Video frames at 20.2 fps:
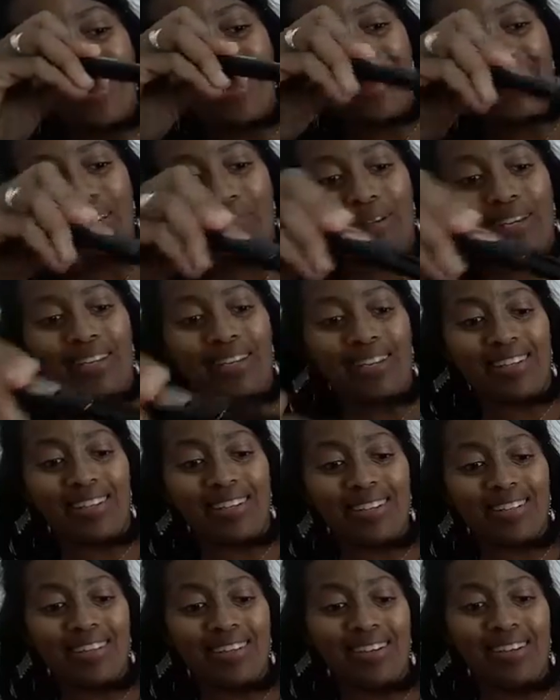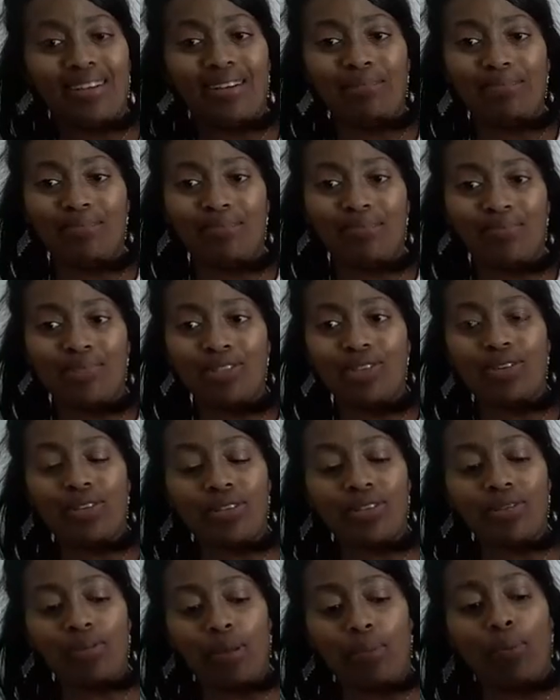Oh my goodness. So you
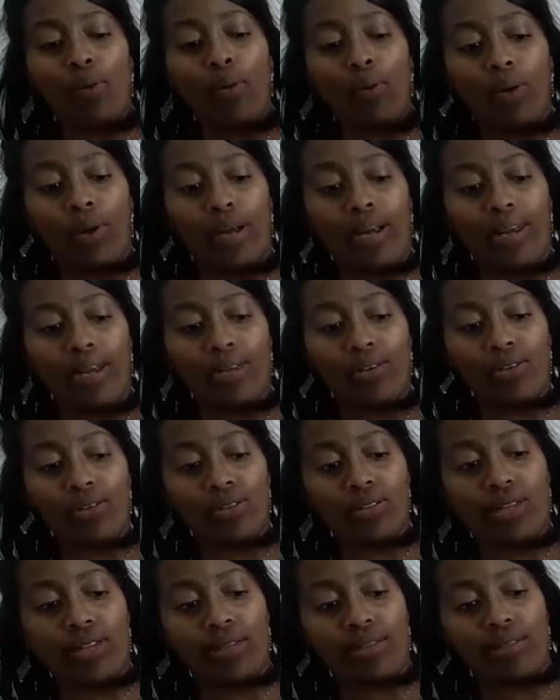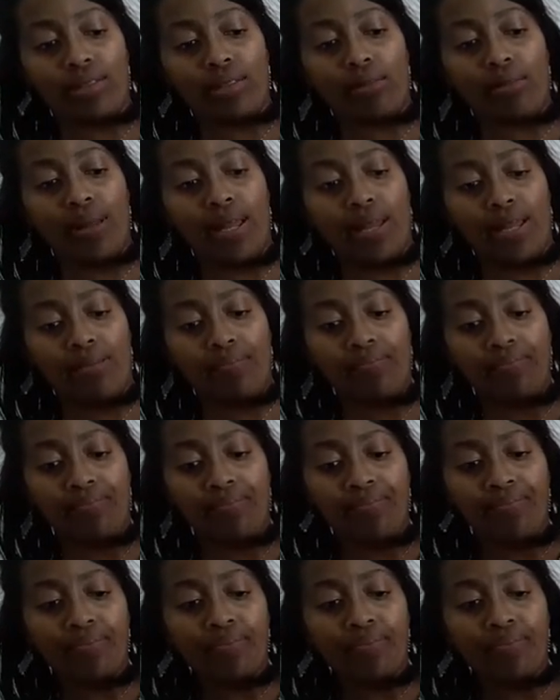can see me pouring, you just can't see the pan.